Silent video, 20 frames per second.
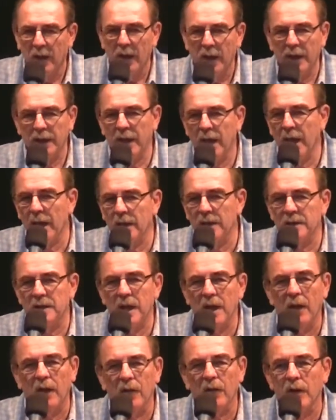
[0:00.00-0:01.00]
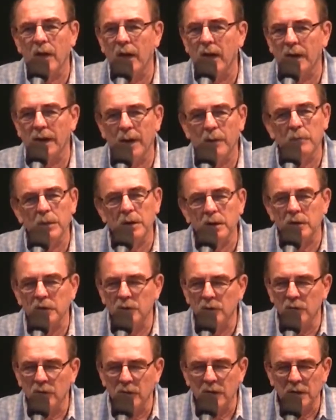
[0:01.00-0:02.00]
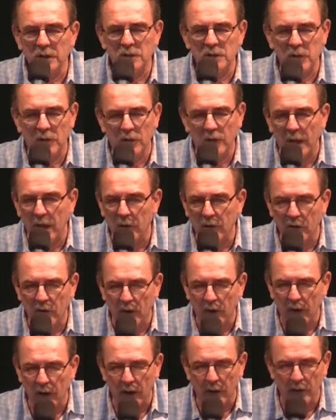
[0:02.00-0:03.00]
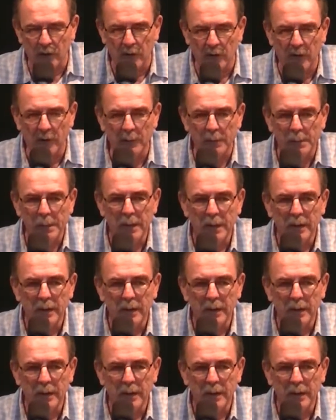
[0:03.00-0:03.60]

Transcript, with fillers: I can't tell God I'm going to do this or that or the other.